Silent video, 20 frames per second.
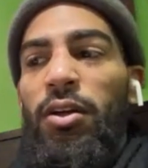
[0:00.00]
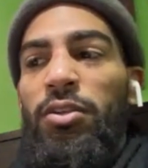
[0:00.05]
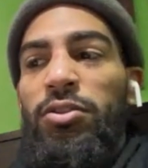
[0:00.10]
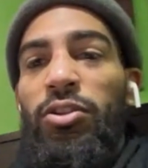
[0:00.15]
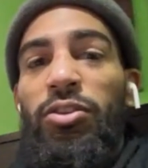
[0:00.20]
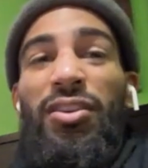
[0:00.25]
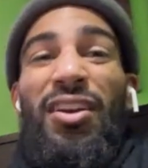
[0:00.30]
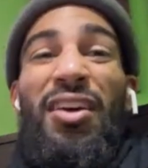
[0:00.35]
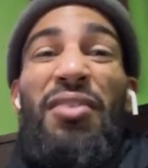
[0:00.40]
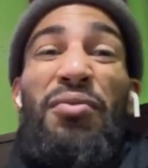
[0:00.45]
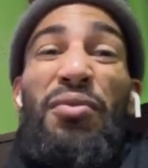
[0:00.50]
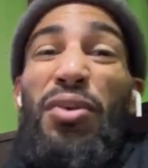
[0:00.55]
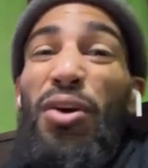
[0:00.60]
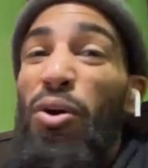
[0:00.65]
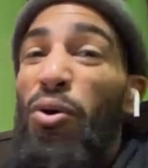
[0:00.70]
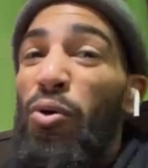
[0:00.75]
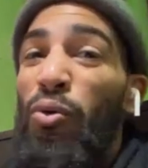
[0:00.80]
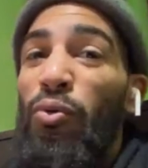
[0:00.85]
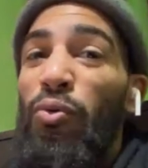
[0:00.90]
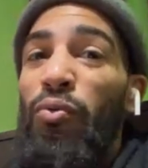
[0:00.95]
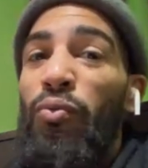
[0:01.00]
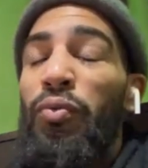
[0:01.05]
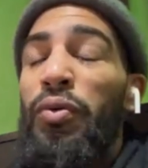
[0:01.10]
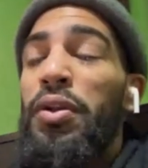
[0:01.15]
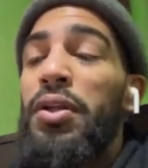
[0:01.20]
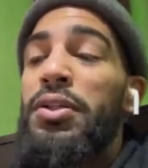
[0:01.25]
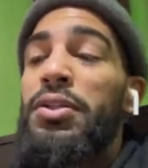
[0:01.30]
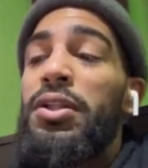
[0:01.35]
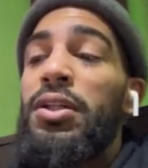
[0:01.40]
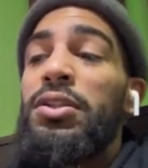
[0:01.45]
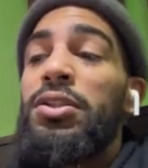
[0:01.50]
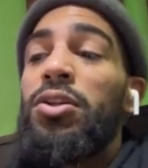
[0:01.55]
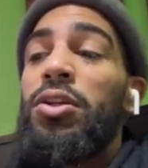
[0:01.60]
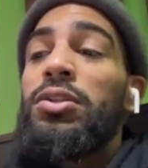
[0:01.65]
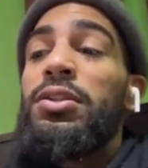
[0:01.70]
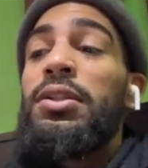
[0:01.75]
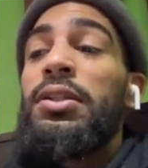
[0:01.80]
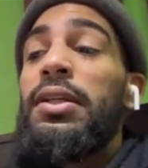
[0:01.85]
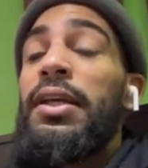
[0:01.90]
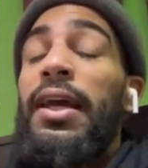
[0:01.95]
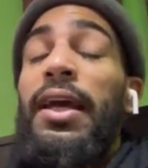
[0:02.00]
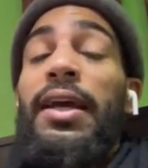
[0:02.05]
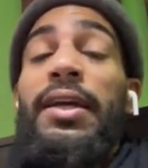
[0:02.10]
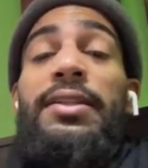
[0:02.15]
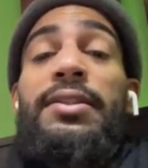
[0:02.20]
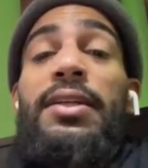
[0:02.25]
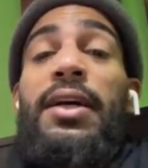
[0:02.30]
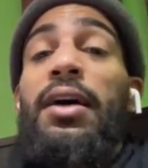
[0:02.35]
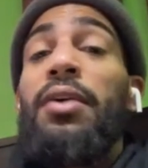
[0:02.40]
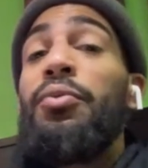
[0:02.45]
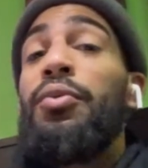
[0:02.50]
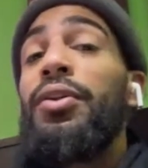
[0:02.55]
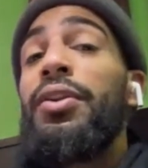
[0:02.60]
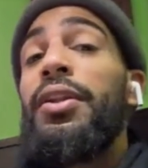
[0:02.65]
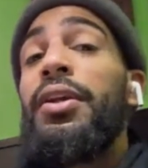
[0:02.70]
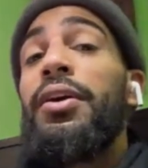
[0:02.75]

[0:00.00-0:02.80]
So you never know when the judges are sitting K-side what